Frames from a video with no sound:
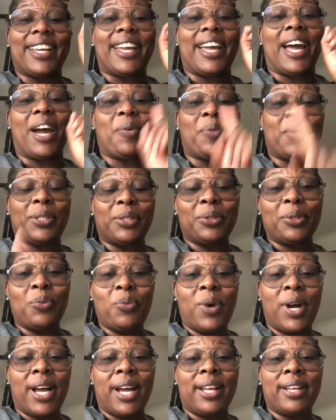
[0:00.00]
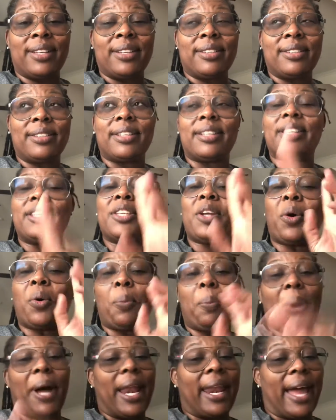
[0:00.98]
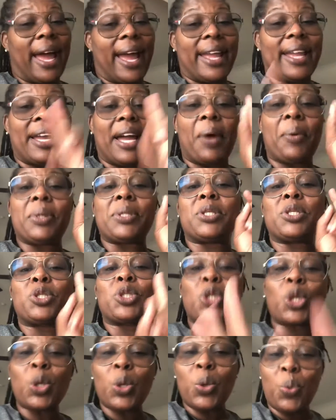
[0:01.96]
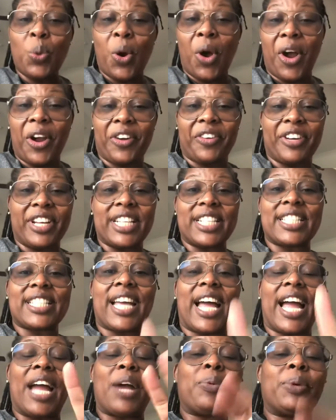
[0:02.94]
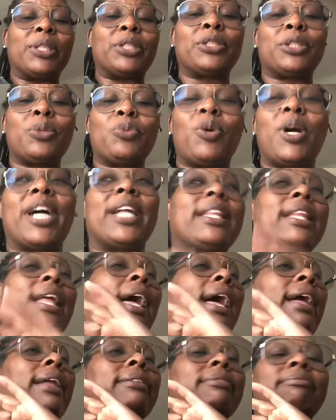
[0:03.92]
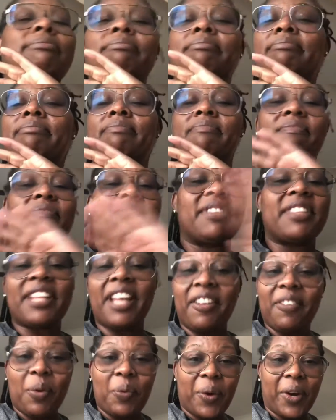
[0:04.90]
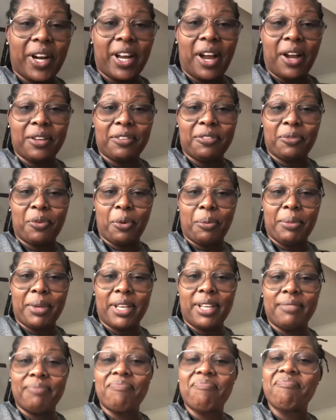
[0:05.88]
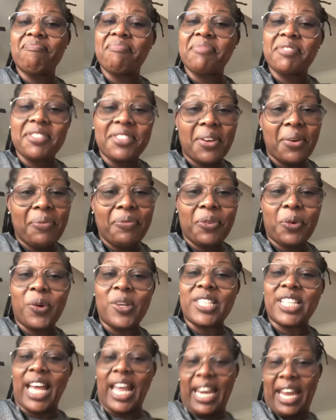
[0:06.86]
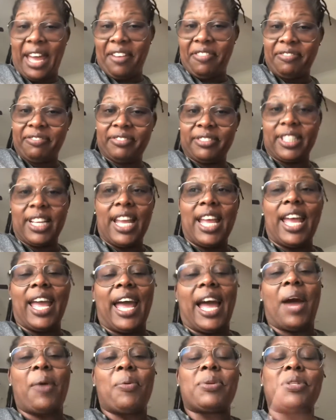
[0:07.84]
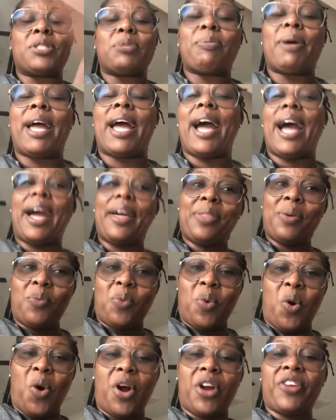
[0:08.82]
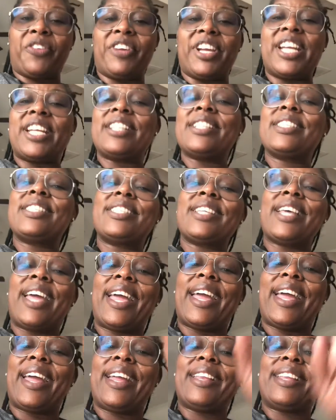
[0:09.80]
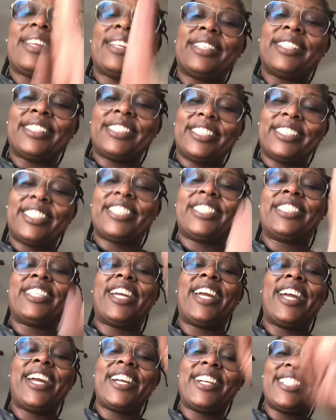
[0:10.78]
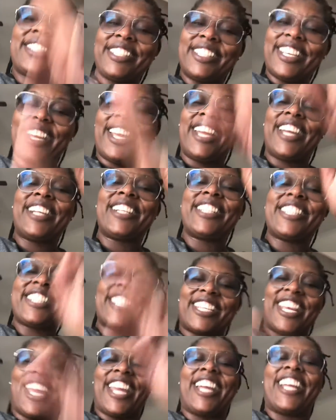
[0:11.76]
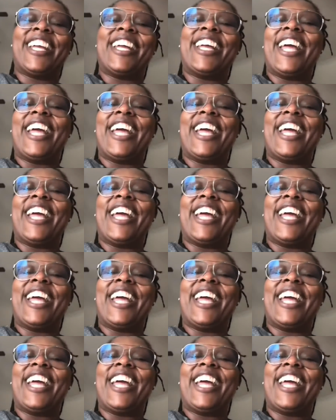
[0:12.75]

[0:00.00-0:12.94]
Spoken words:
I went to the one, nope, I lie, I went to two Walgreens. I went to the one that never worked out for me. So, of course, I left. I went to my other Walgreens, and cha-ching, ching, ching.